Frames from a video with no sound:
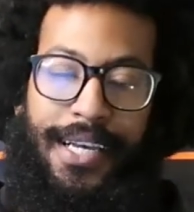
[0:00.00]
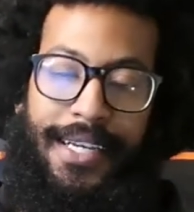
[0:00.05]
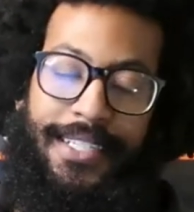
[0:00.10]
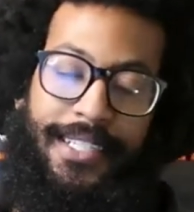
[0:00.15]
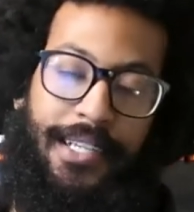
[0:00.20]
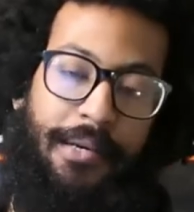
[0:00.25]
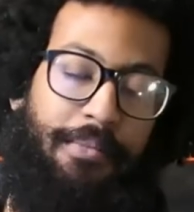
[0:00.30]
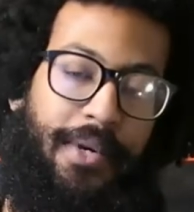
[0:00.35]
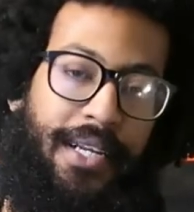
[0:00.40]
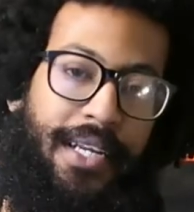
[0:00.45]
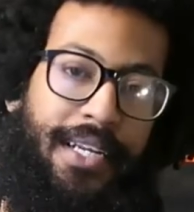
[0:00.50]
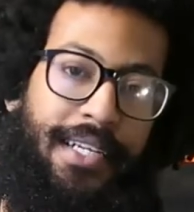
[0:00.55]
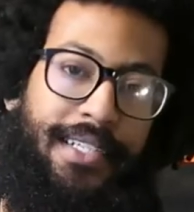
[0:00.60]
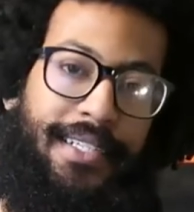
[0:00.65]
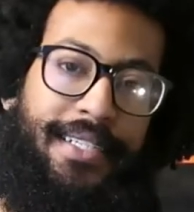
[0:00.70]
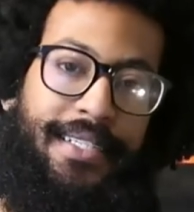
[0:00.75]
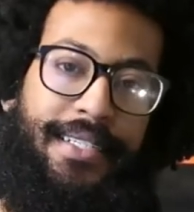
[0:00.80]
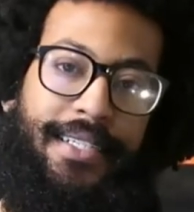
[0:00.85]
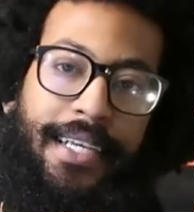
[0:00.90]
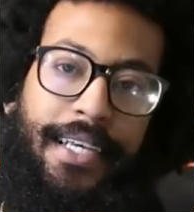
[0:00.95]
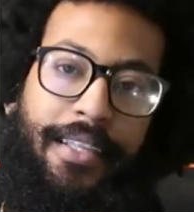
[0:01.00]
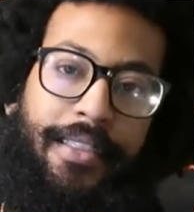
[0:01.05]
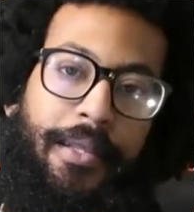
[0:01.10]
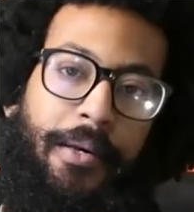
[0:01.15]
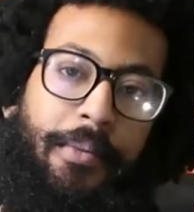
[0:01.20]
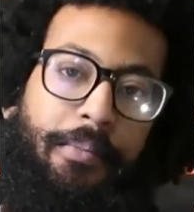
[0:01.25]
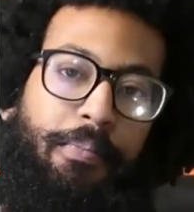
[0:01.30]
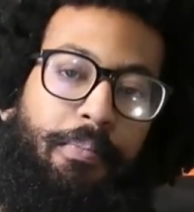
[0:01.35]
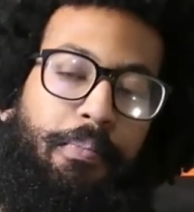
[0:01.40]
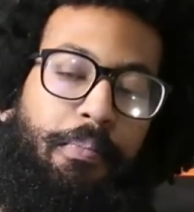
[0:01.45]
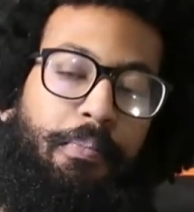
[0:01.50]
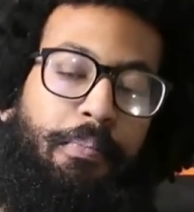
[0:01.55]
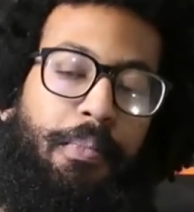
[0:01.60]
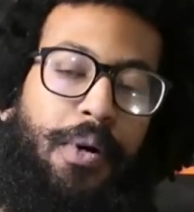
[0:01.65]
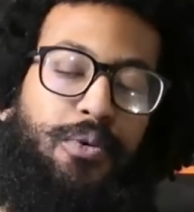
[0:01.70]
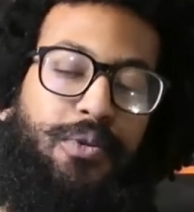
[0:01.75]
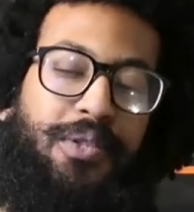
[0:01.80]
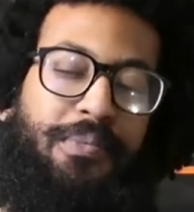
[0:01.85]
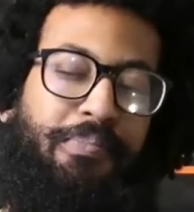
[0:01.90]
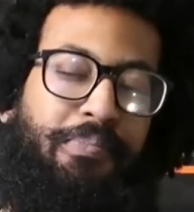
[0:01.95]
somebody to see the
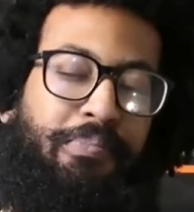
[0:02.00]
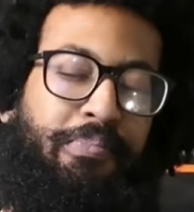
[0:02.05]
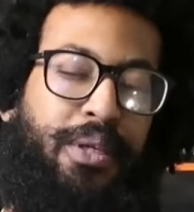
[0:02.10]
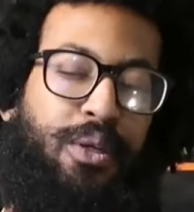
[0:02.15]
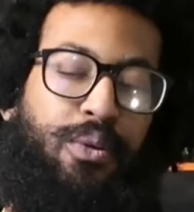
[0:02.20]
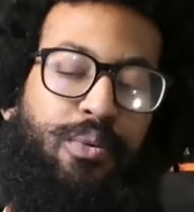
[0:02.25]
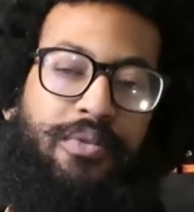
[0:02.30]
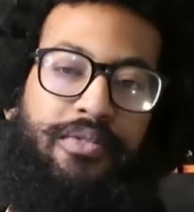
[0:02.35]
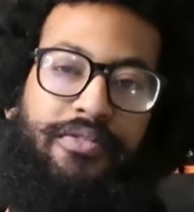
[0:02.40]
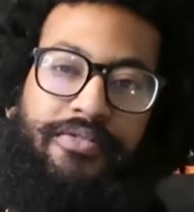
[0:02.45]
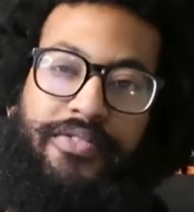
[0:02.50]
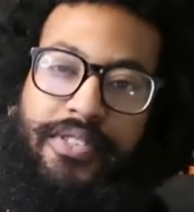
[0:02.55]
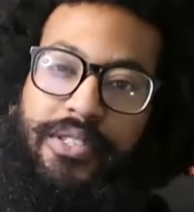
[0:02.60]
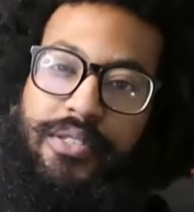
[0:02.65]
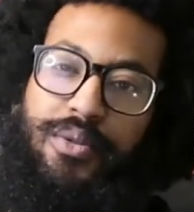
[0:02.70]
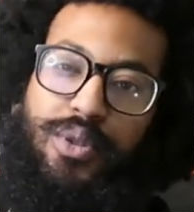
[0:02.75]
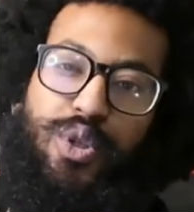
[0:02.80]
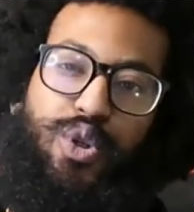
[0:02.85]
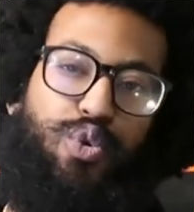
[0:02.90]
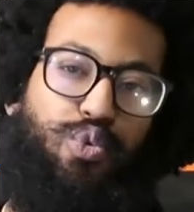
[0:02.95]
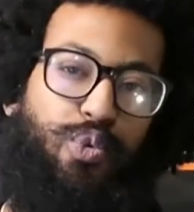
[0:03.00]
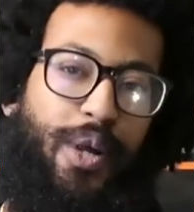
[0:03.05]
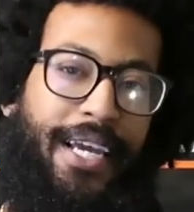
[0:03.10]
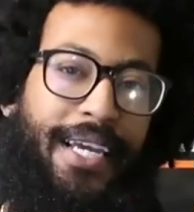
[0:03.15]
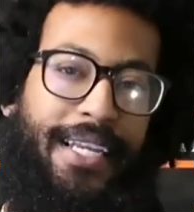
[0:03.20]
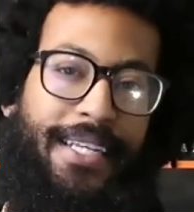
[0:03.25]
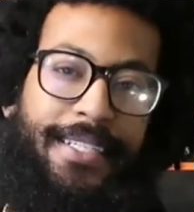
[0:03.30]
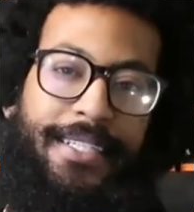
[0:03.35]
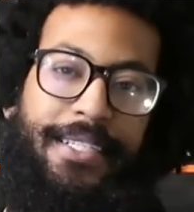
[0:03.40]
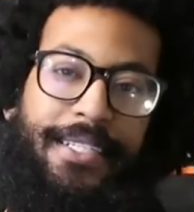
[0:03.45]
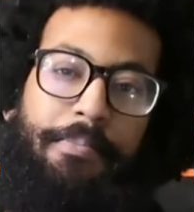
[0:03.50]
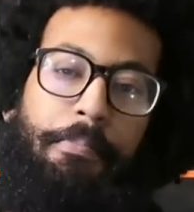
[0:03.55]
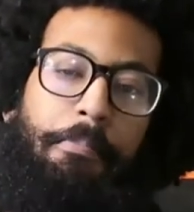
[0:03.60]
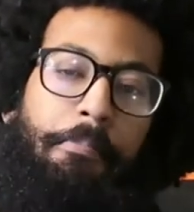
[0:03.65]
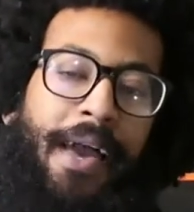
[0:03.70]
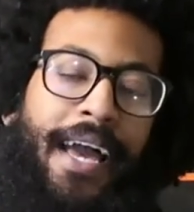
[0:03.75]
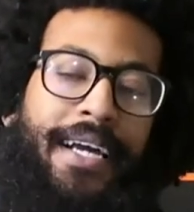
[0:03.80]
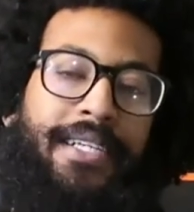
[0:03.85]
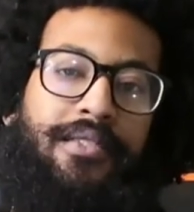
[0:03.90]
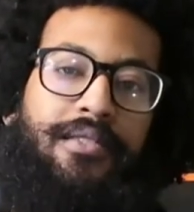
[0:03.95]
most beautiful, greatest,
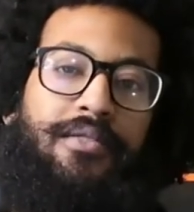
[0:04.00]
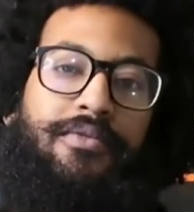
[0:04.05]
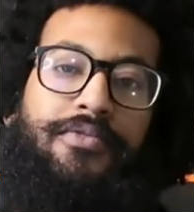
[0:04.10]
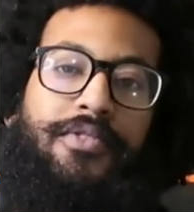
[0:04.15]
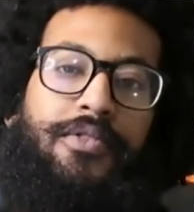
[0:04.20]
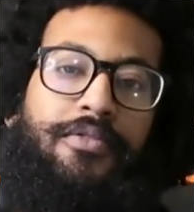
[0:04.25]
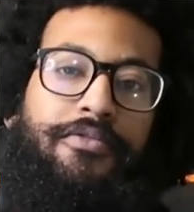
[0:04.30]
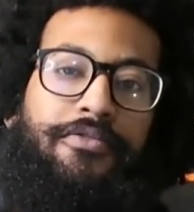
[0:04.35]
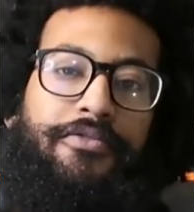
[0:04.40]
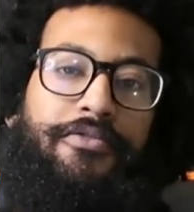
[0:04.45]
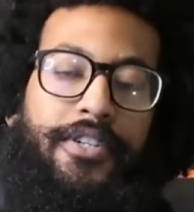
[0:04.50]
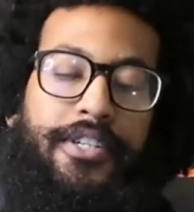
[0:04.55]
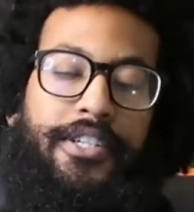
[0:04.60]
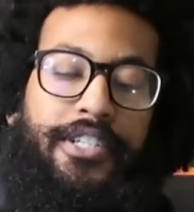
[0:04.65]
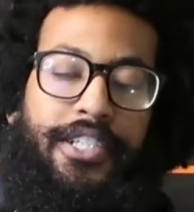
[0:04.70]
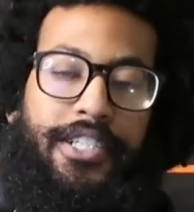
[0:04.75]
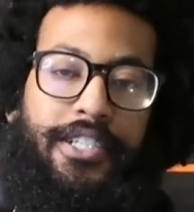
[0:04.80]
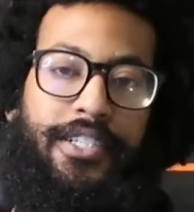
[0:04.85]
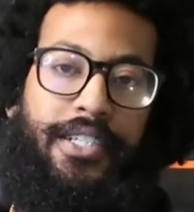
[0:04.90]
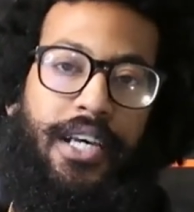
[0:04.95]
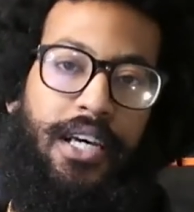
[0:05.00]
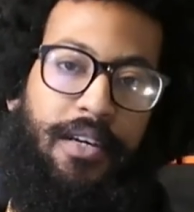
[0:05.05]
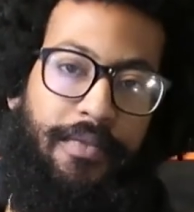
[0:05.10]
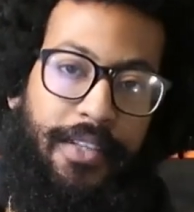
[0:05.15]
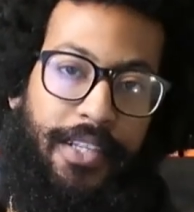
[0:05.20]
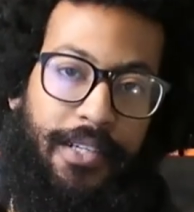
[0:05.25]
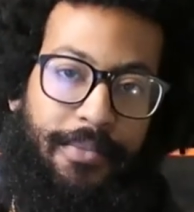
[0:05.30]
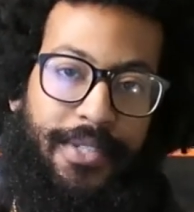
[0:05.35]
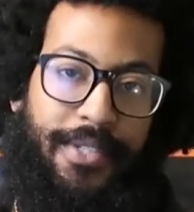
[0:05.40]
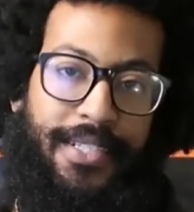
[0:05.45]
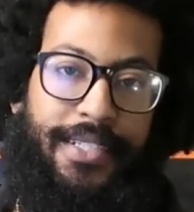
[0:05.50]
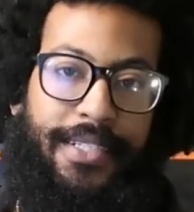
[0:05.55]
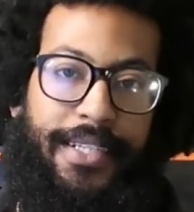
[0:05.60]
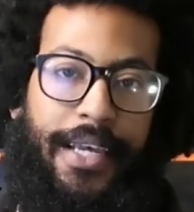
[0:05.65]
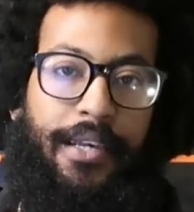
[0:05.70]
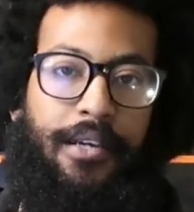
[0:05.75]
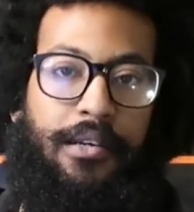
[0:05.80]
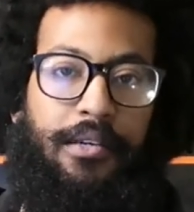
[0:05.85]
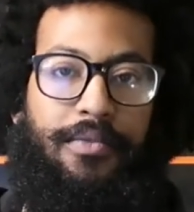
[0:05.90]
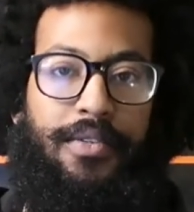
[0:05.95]
masterful versions of
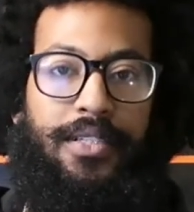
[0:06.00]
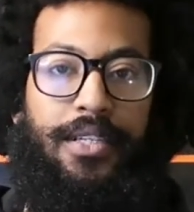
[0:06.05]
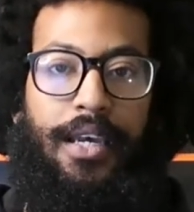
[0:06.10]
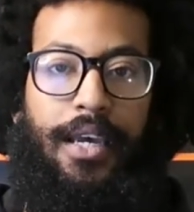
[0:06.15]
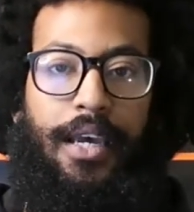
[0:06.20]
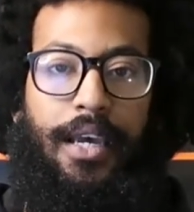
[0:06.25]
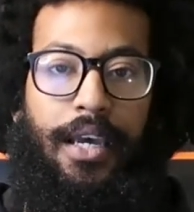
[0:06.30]
themselves.